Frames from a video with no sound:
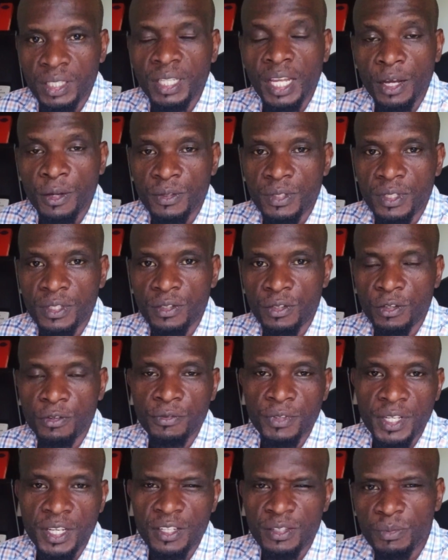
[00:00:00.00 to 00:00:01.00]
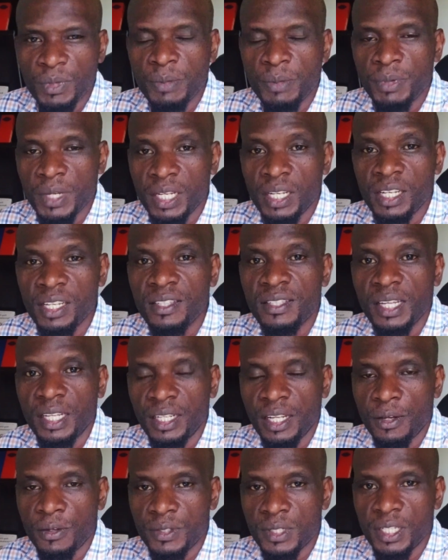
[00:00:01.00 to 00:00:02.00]
thousands of years, maybe at least
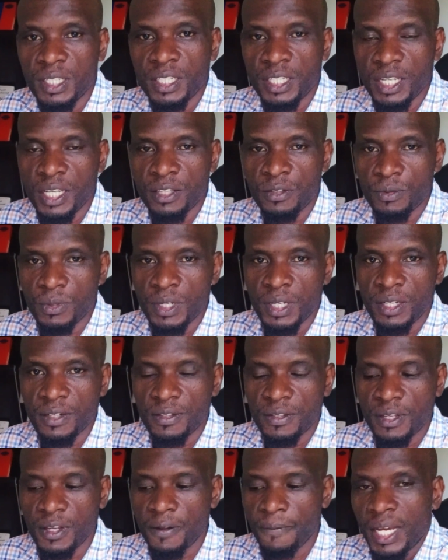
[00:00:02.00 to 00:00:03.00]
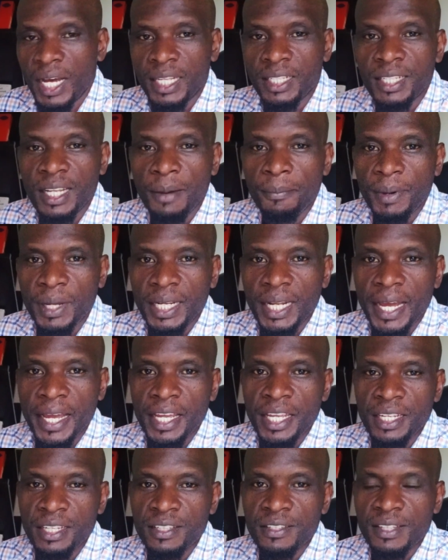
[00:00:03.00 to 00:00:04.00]
1,000 years, we can say. At number
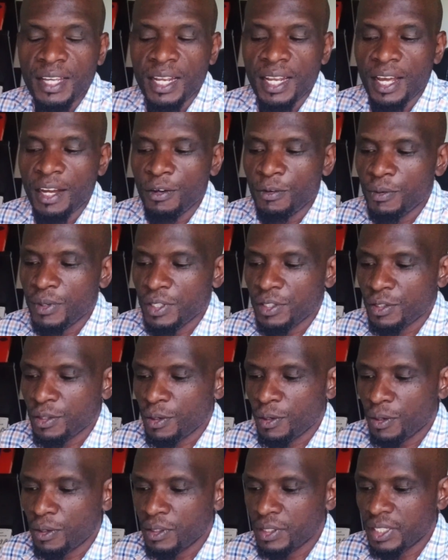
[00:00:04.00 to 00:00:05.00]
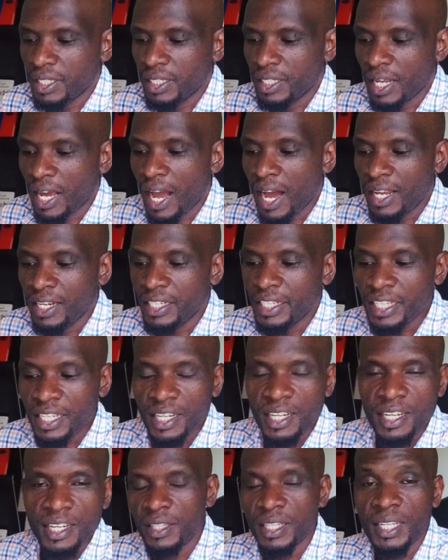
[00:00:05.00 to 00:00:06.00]
9 is a language called the
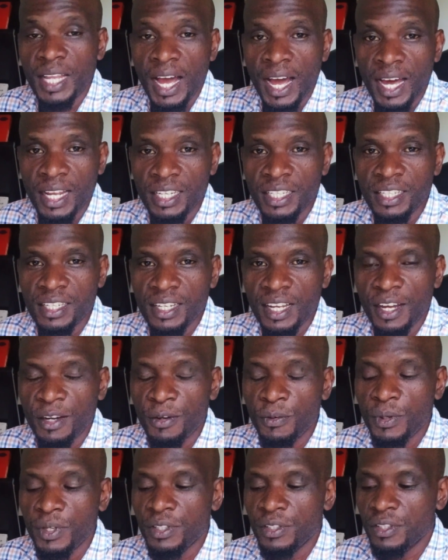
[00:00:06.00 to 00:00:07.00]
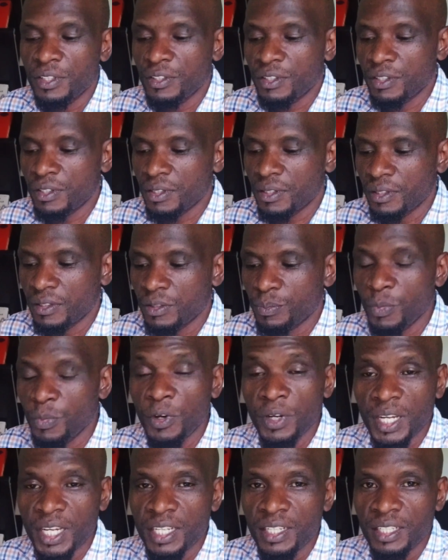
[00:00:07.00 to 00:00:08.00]
Dahalik. The Dahalik language is
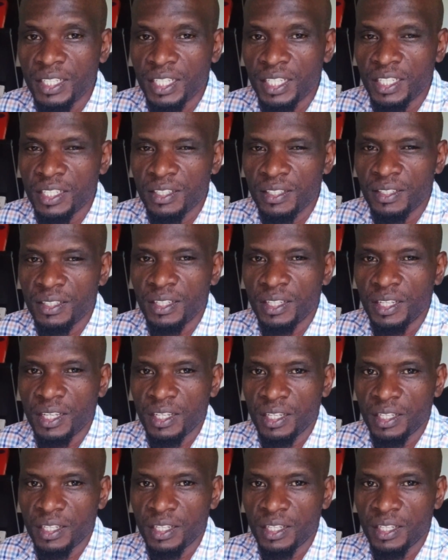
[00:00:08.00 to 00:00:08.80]
spoken in